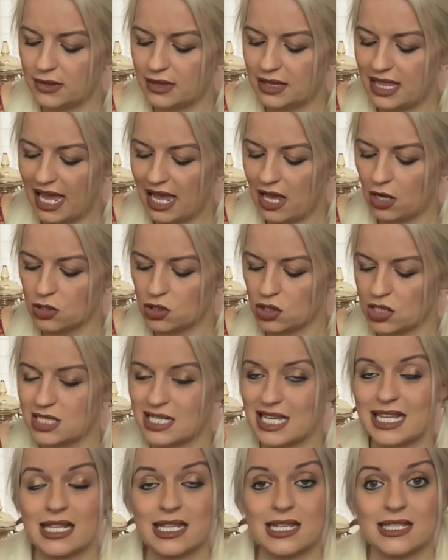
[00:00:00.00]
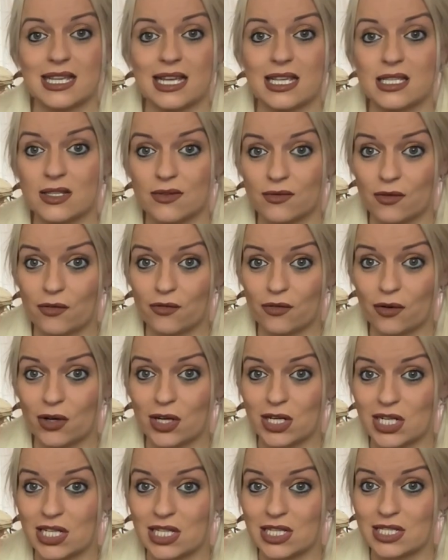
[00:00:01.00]
They are just in this sense of
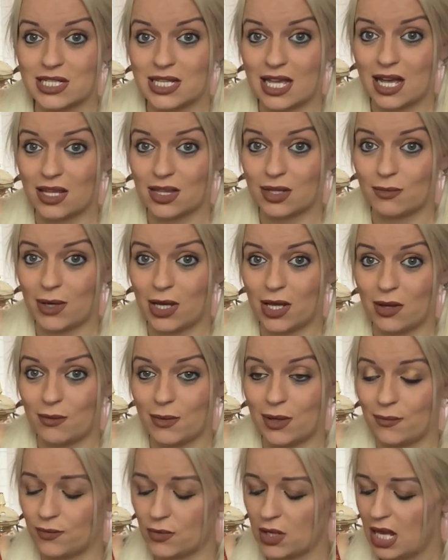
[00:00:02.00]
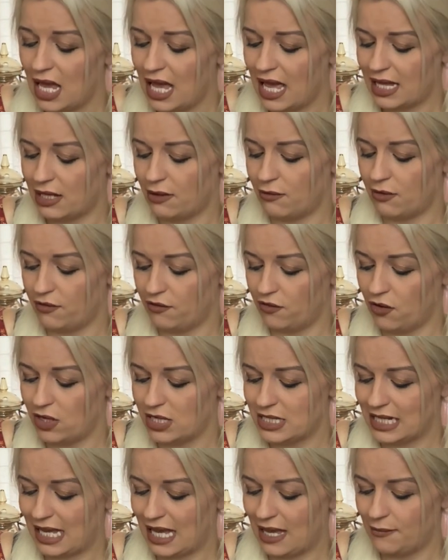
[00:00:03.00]
avoidance at the moment, and they're
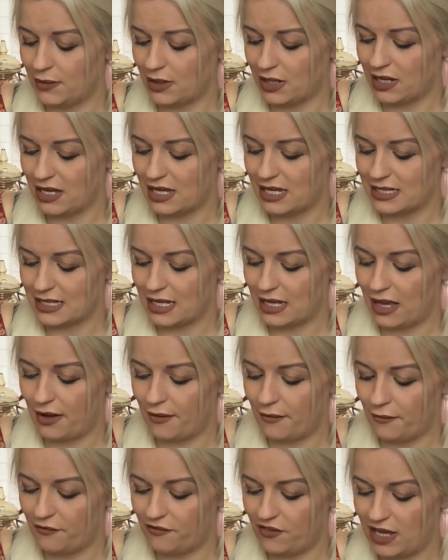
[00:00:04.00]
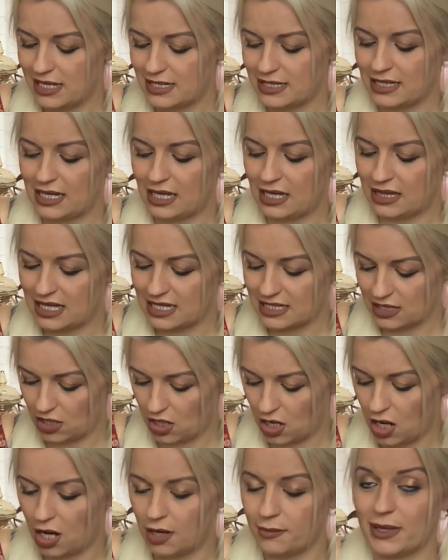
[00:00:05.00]
avoiding it because firstly, there's a
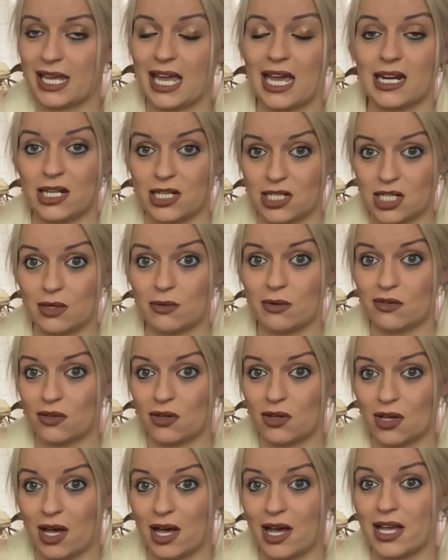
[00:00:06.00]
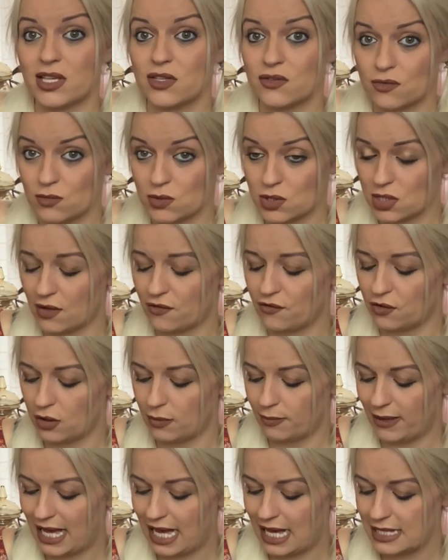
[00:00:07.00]
karmic energy with you guys from stuff from
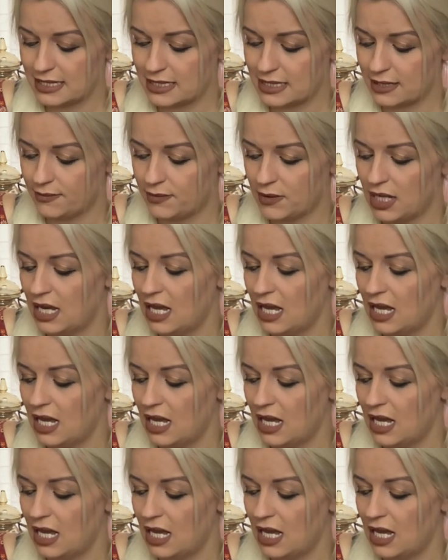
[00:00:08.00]
the past.